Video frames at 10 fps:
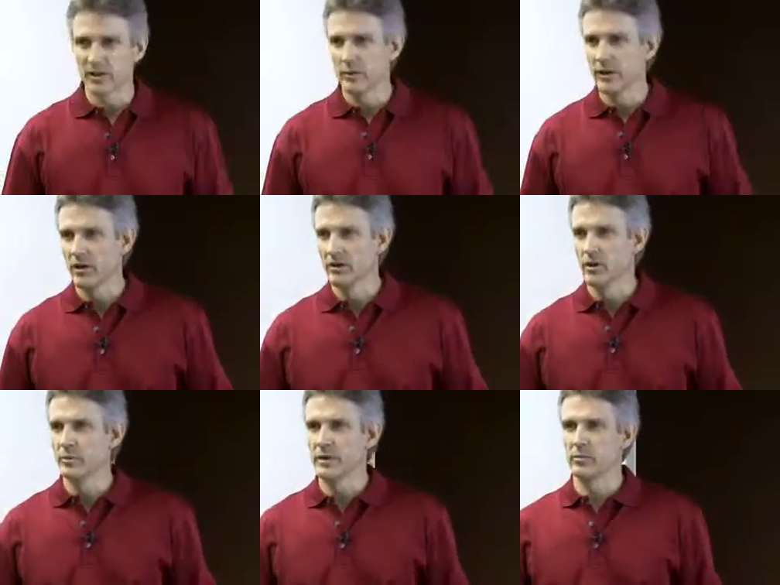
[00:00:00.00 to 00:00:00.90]
you know, we all
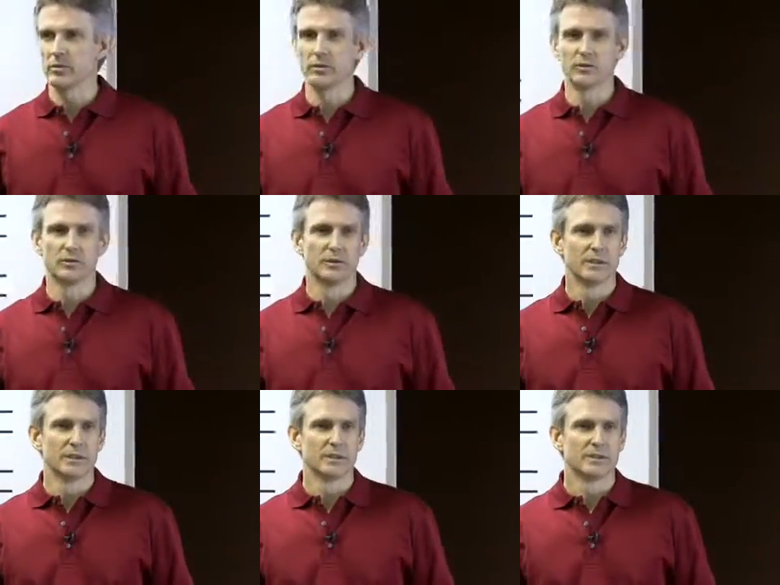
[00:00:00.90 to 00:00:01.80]
know people who
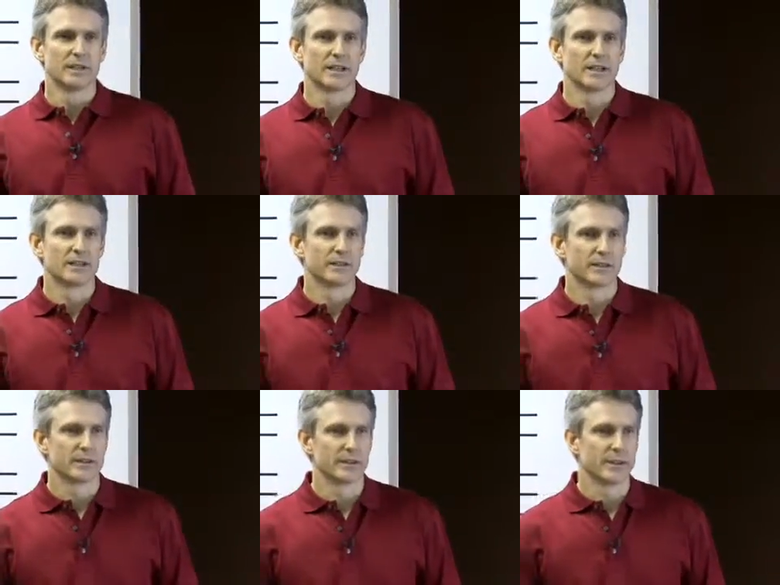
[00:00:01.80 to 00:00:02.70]

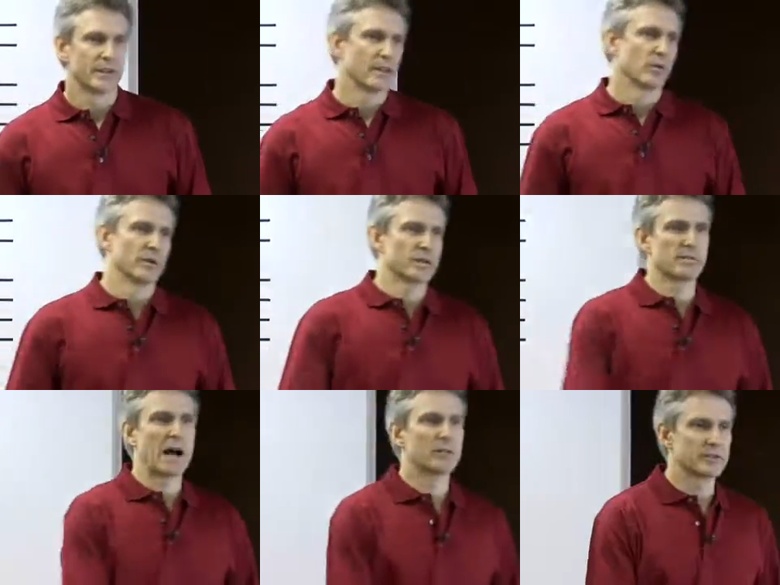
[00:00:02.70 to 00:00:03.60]
they know when their
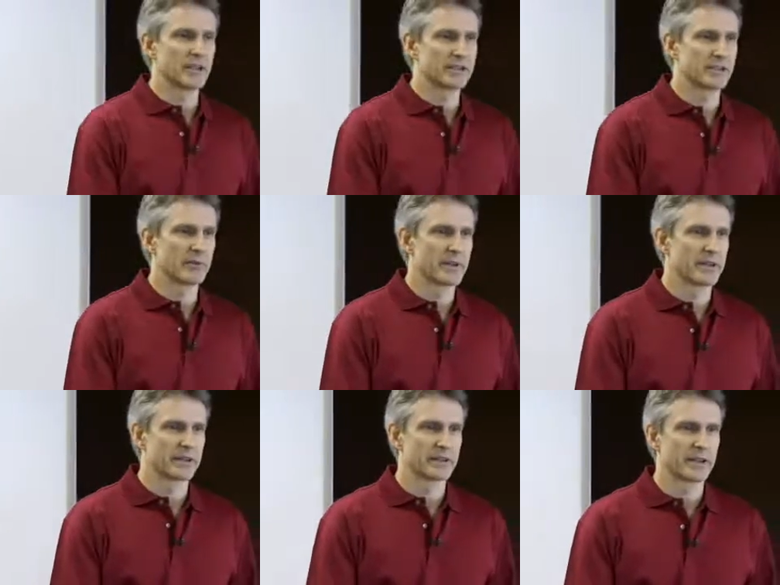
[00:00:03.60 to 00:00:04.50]
spouse does
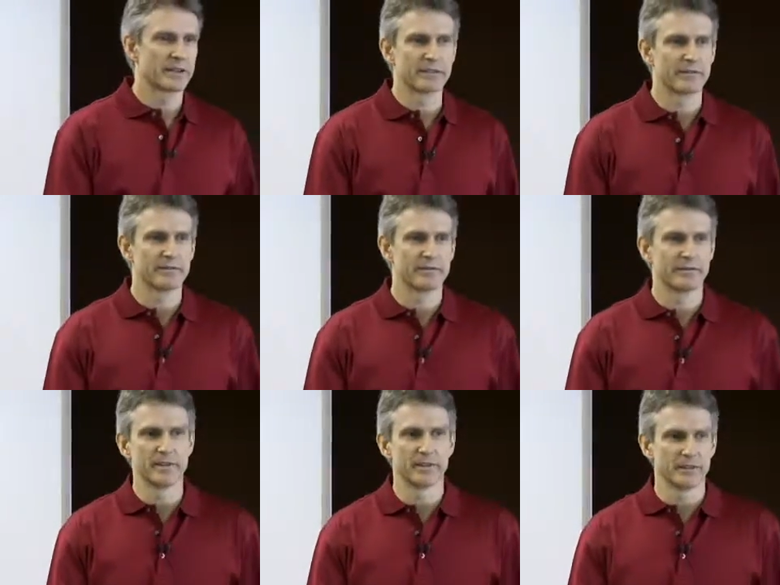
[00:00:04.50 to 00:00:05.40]
something, or they can
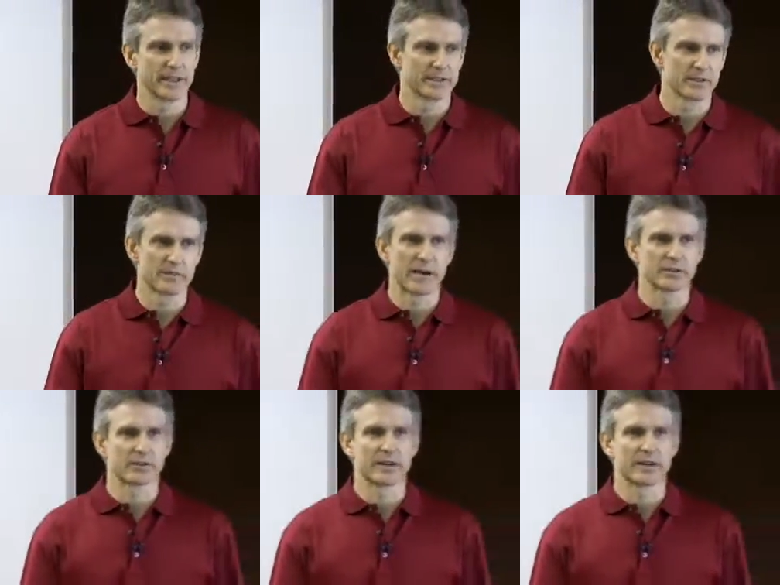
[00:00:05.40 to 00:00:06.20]
feel that their spouse is